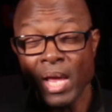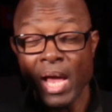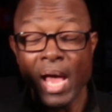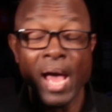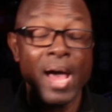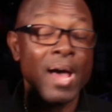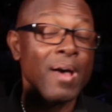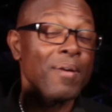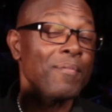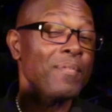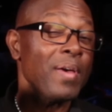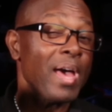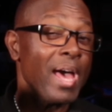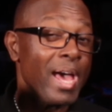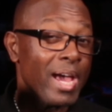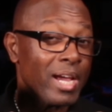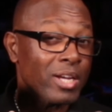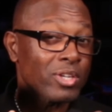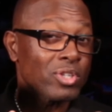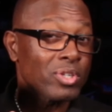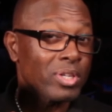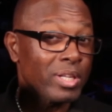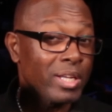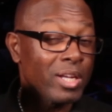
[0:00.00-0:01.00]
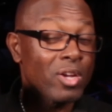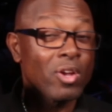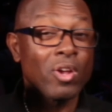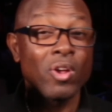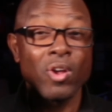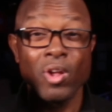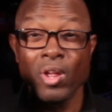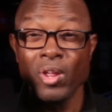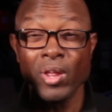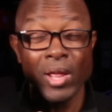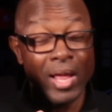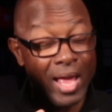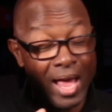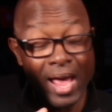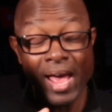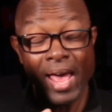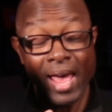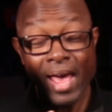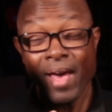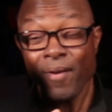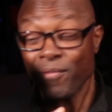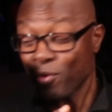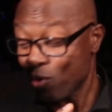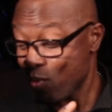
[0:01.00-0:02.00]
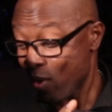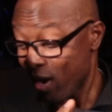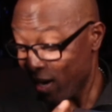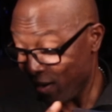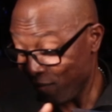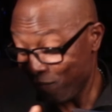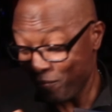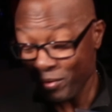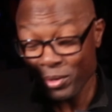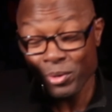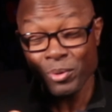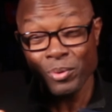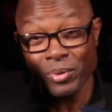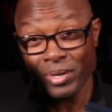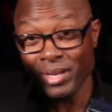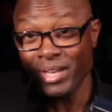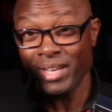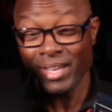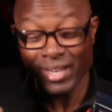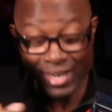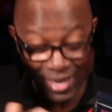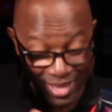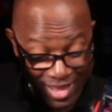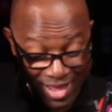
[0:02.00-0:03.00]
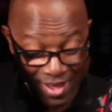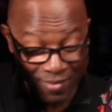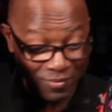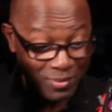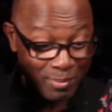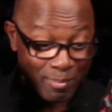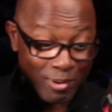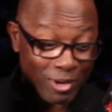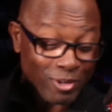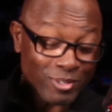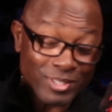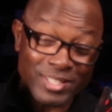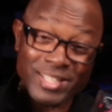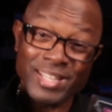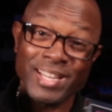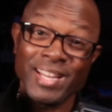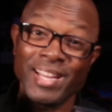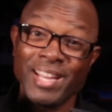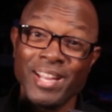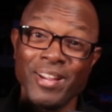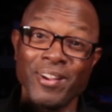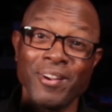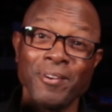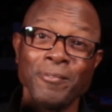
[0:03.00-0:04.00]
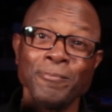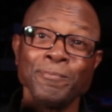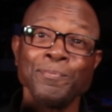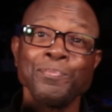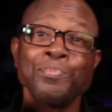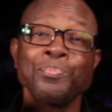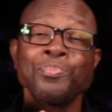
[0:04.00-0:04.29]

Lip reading: I have quite a few. Again, I have them all sitting here,